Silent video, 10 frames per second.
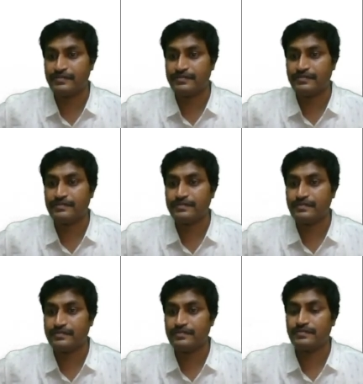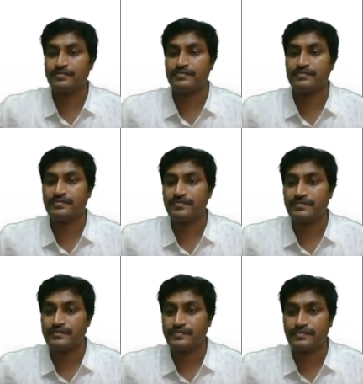
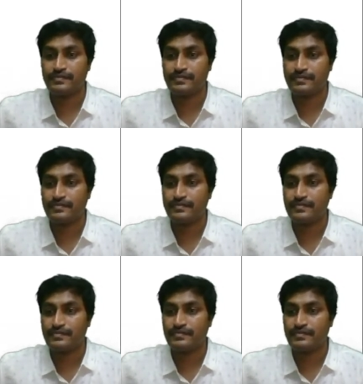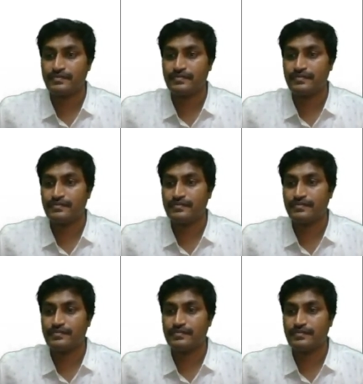
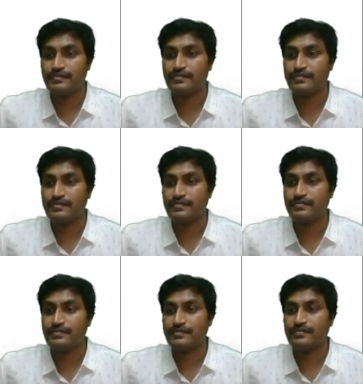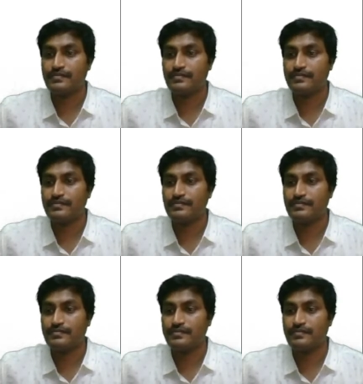
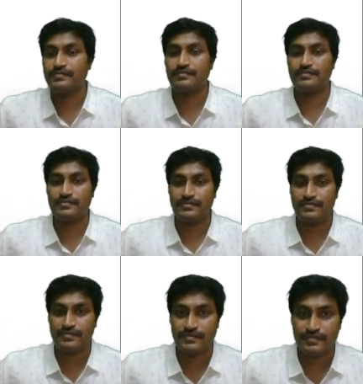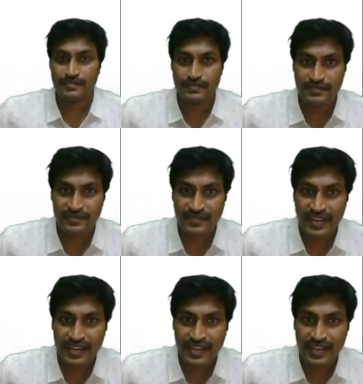(silence)